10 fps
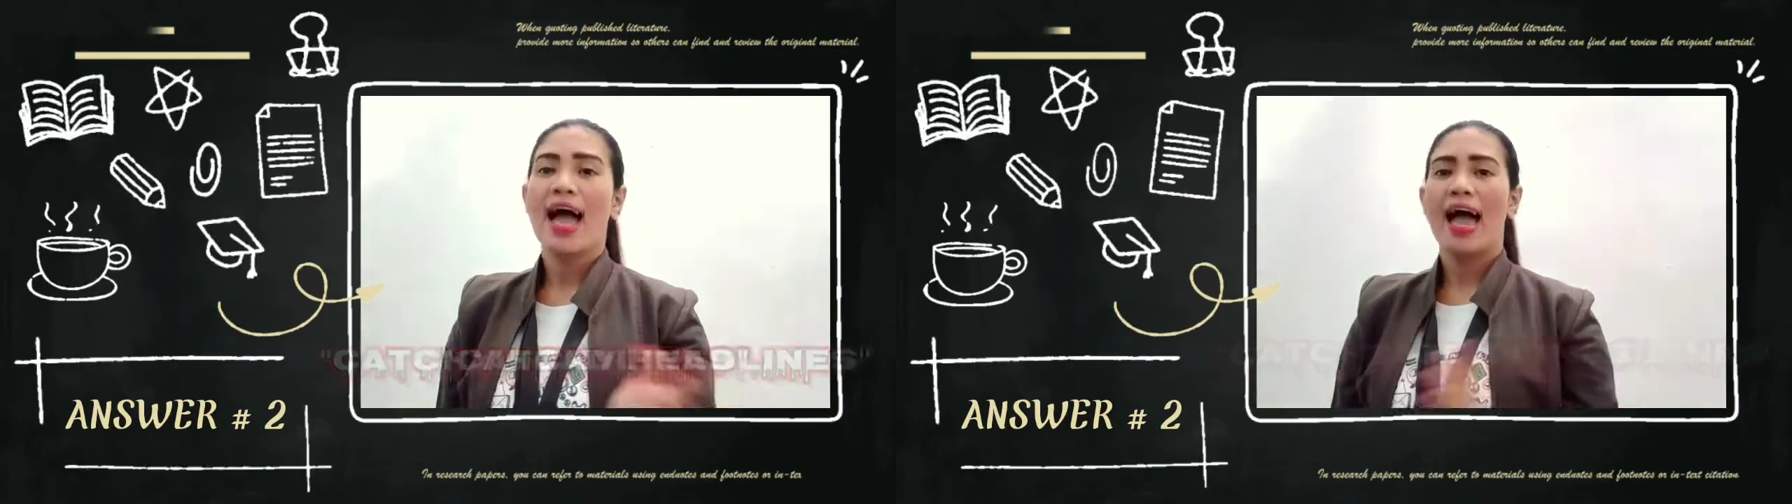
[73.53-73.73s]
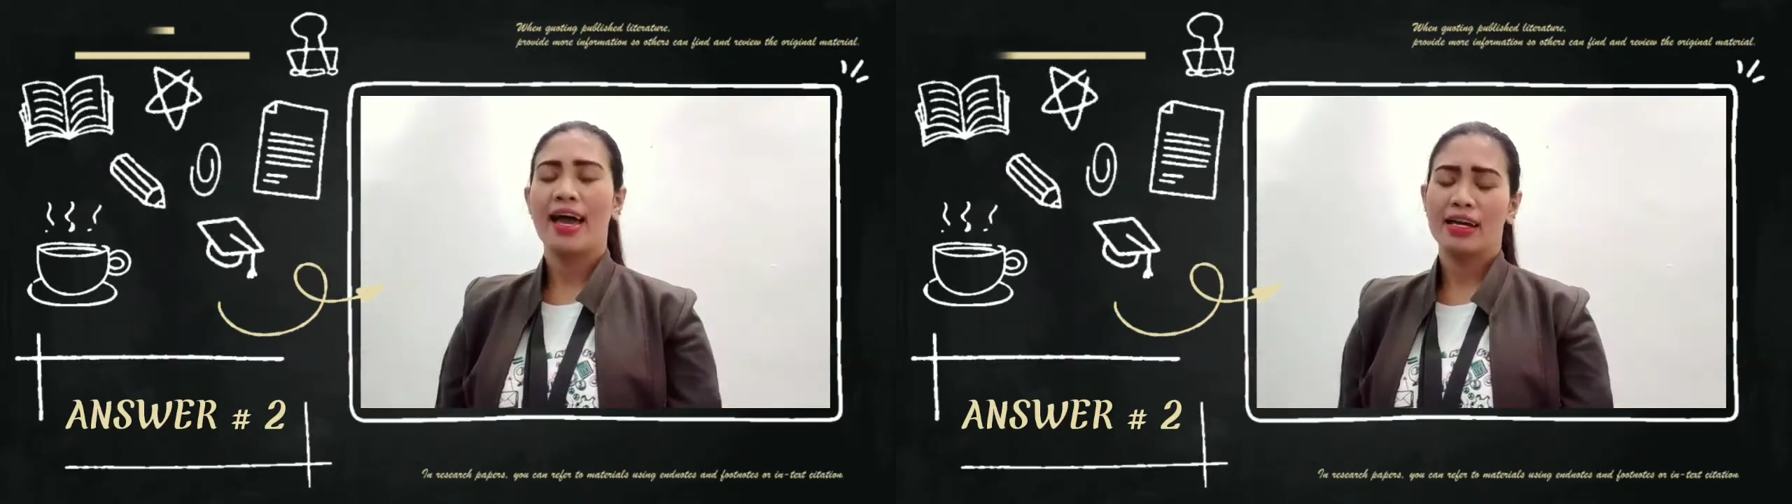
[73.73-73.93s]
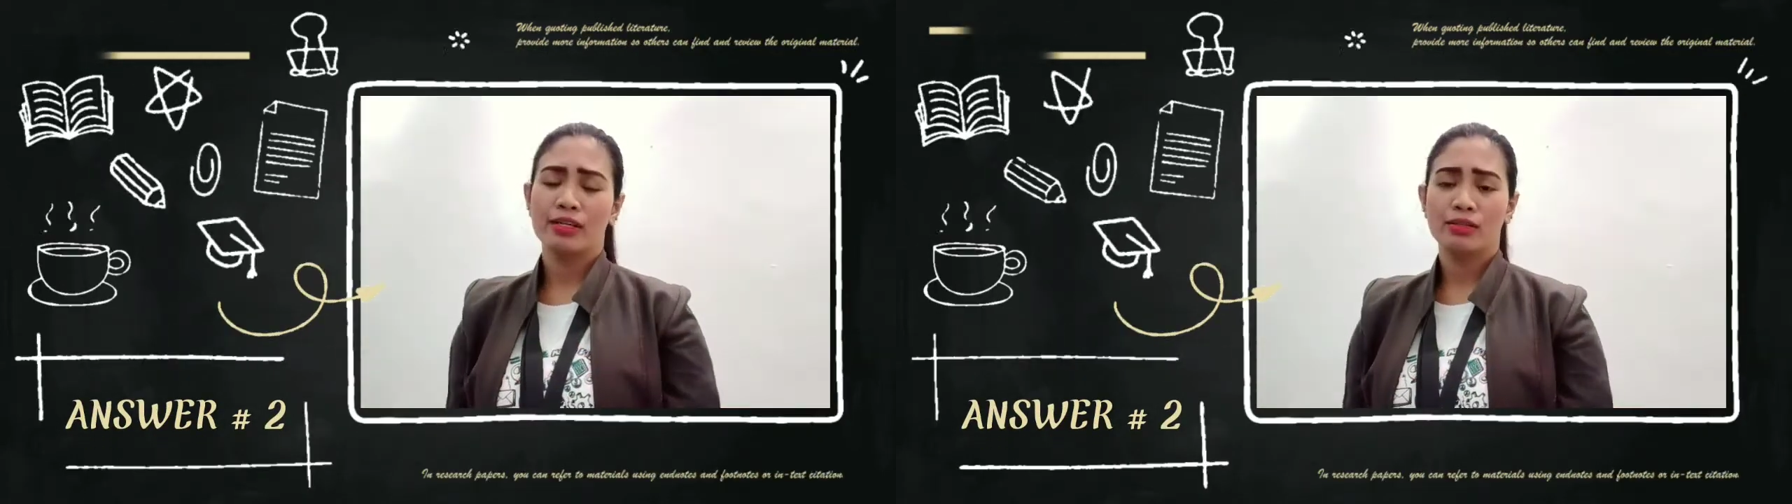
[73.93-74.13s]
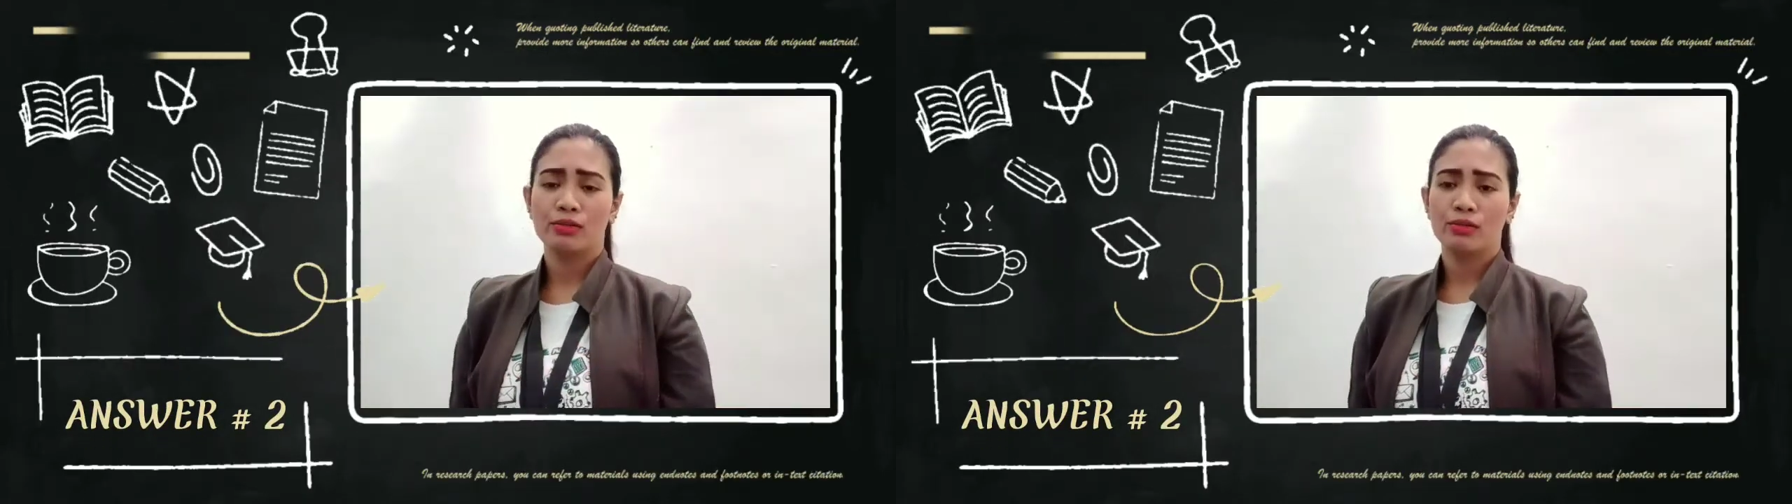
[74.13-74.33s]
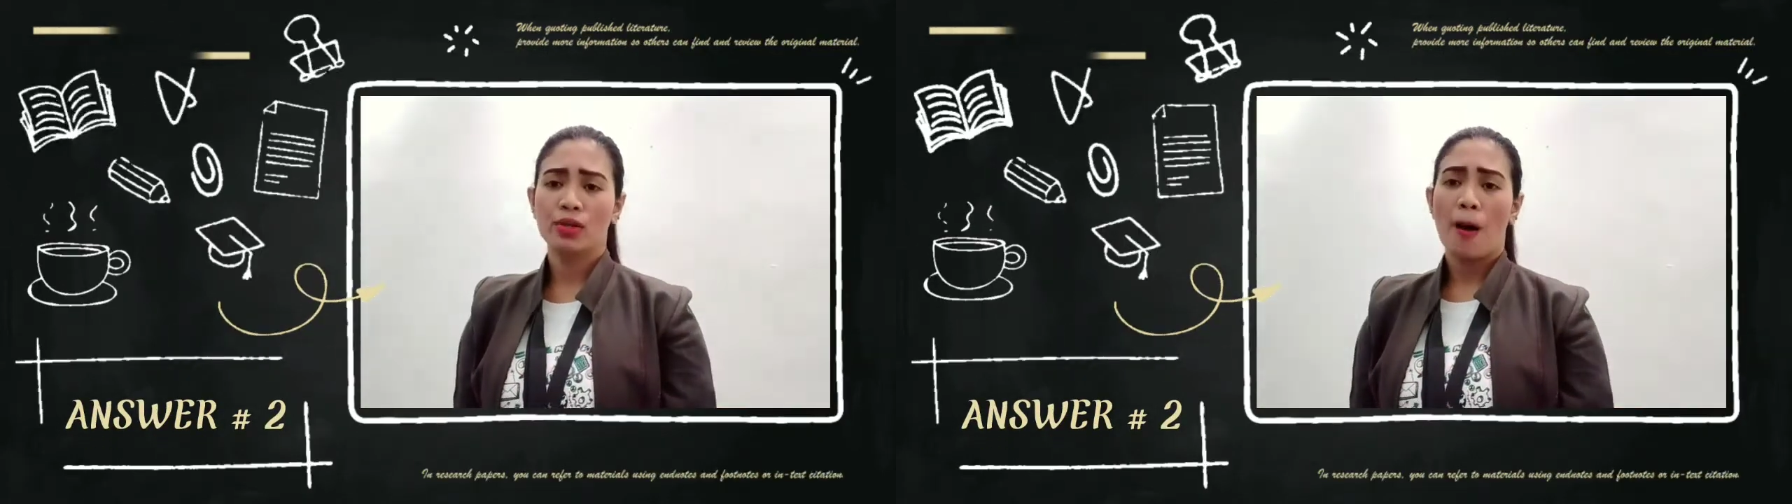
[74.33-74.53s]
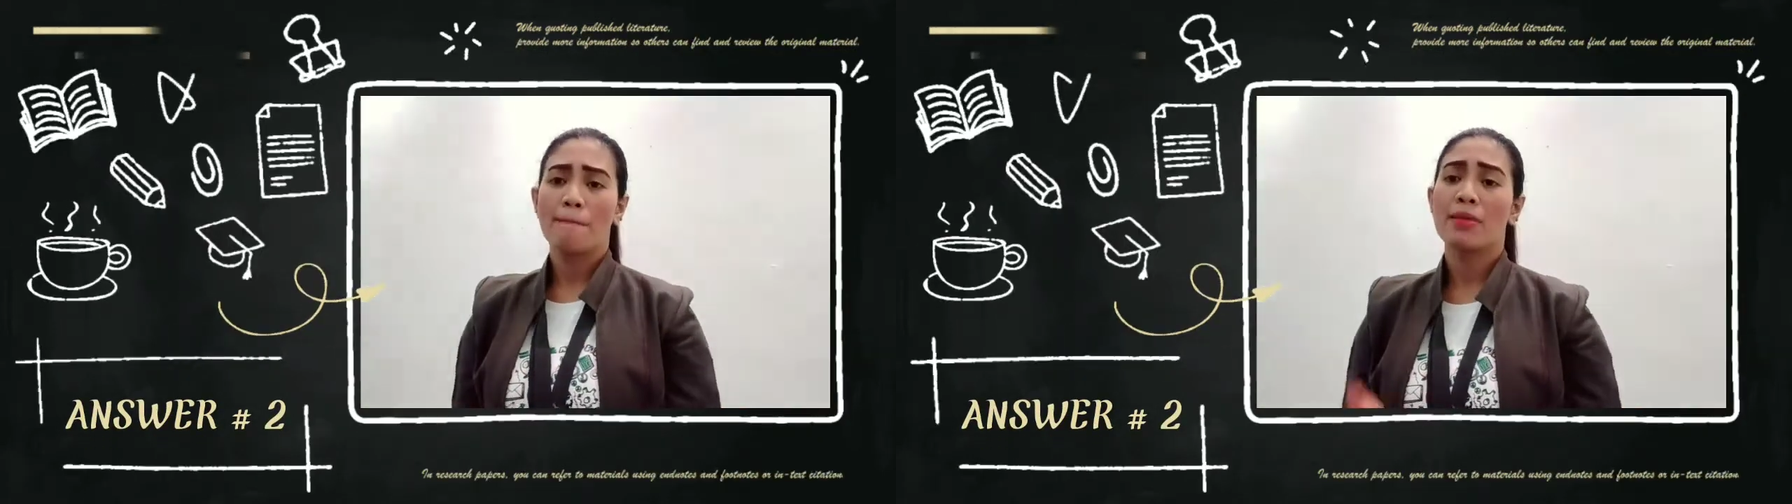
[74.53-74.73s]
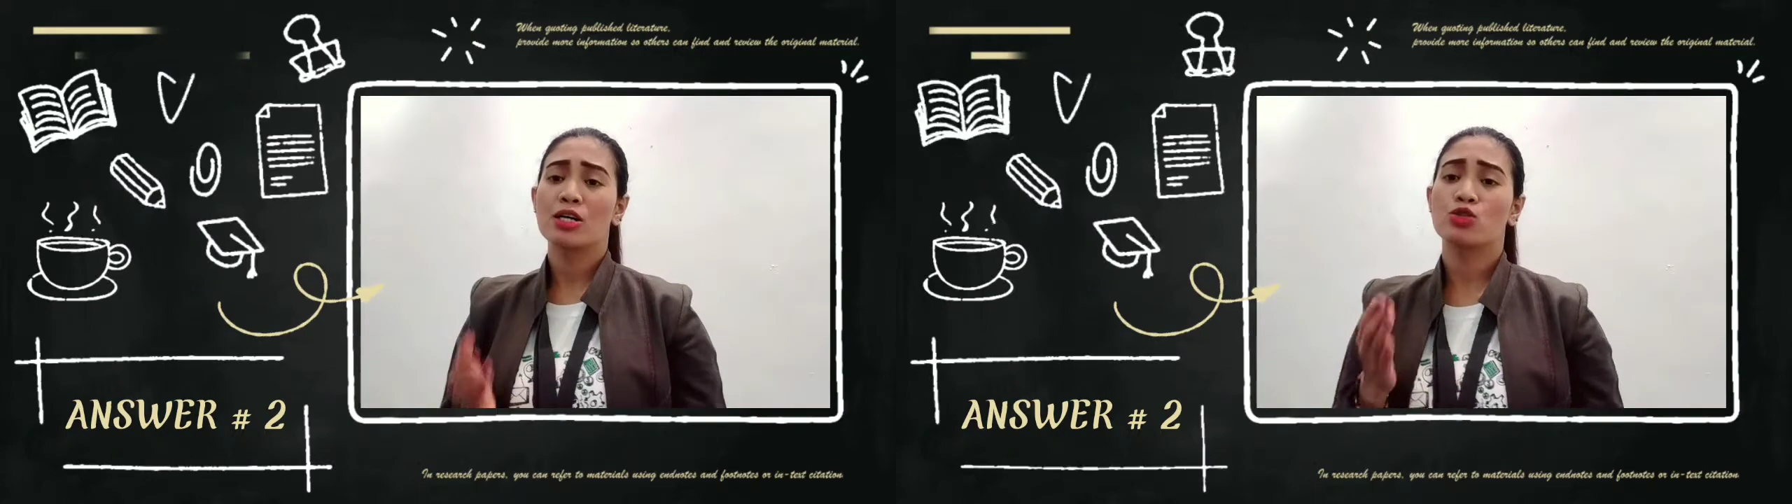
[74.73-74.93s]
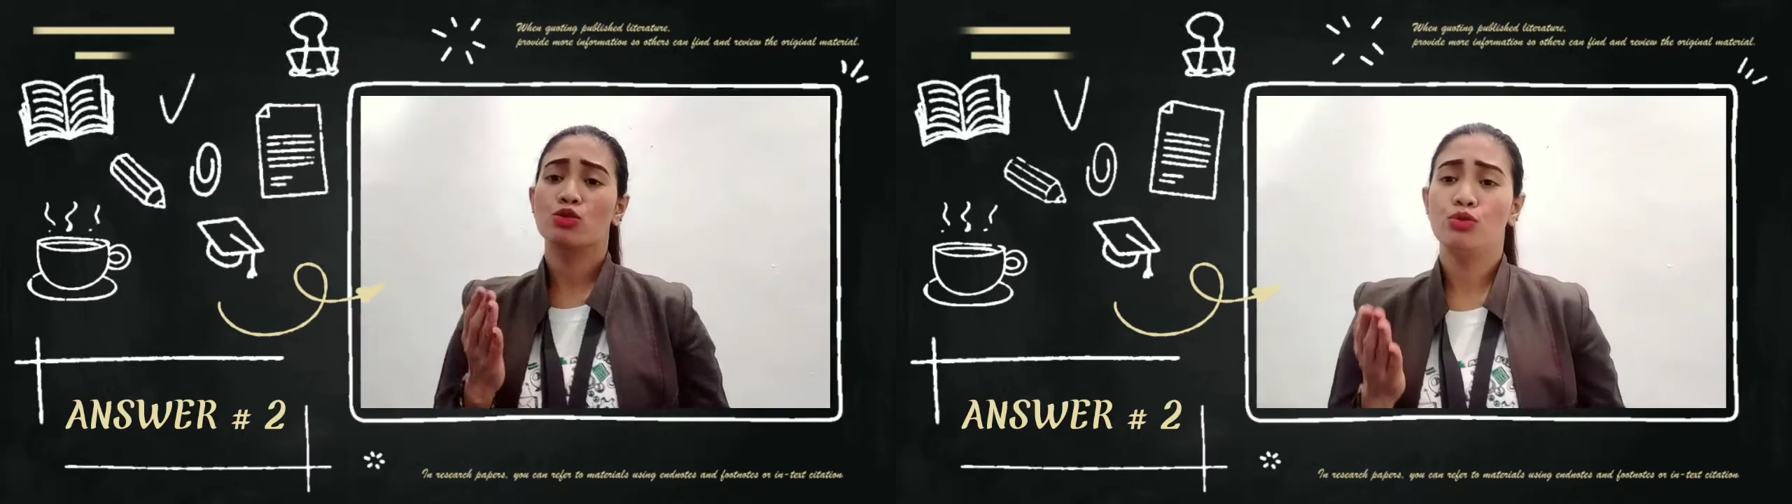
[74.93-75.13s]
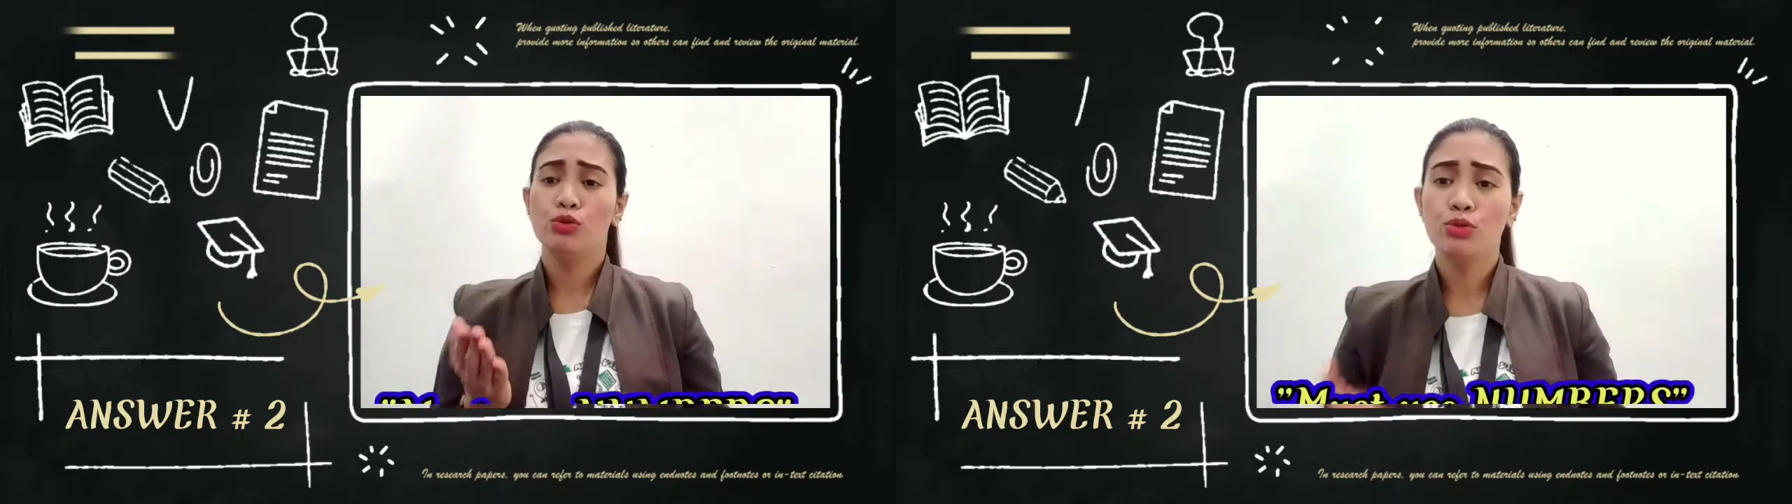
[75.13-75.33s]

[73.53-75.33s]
and must